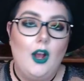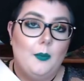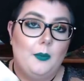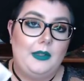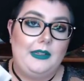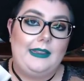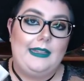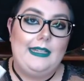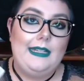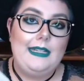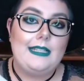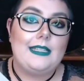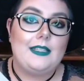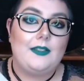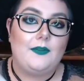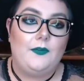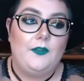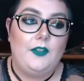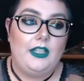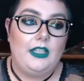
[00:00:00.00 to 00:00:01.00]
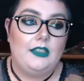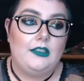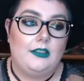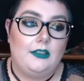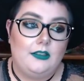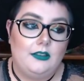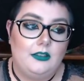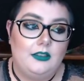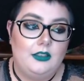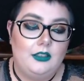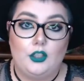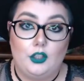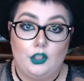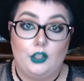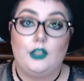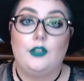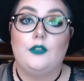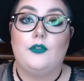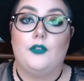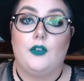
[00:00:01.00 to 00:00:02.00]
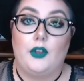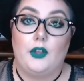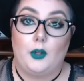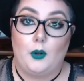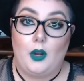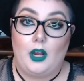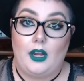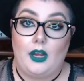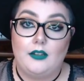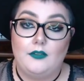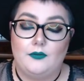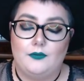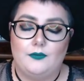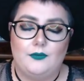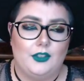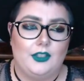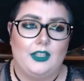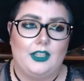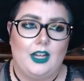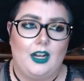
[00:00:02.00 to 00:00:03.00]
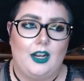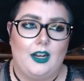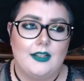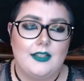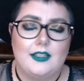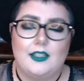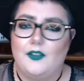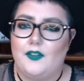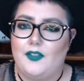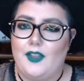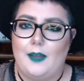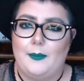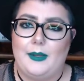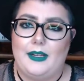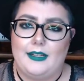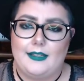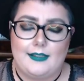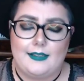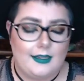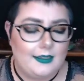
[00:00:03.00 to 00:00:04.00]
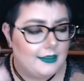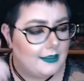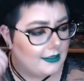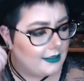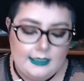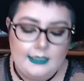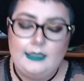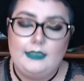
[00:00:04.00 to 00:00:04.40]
but these feel good for the cost, if that makes sense.